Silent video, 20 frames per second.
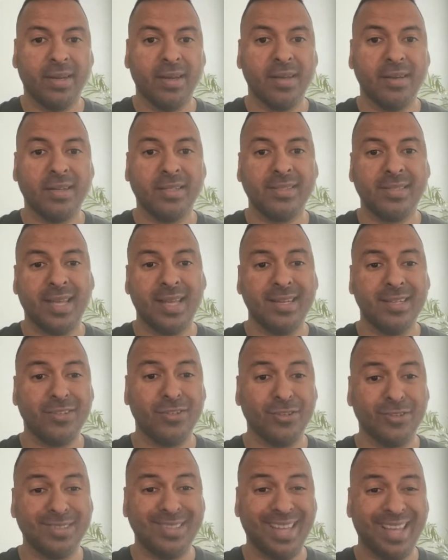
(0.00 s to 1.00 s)
Understanding
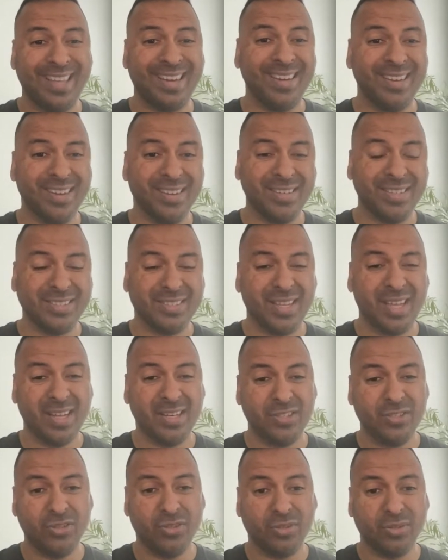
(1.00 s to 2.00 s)
your data,
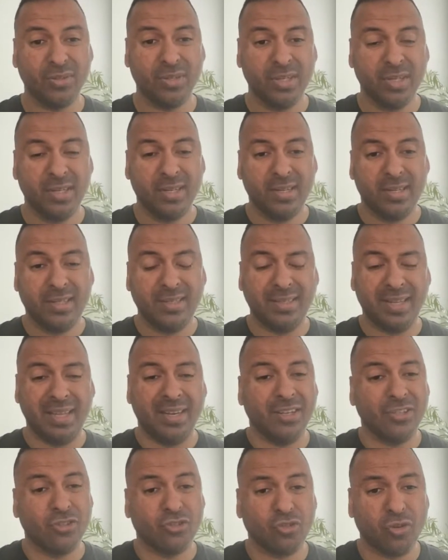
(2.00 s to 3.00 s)
understand your
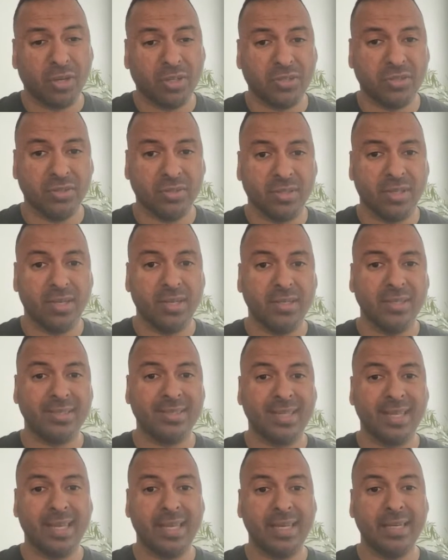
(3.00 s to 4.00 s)
data structure,
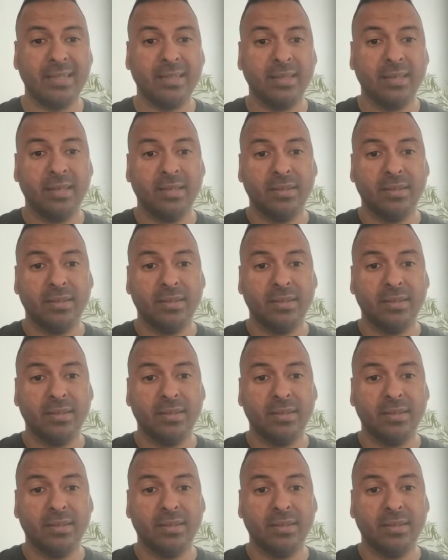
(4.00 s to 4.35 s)
understand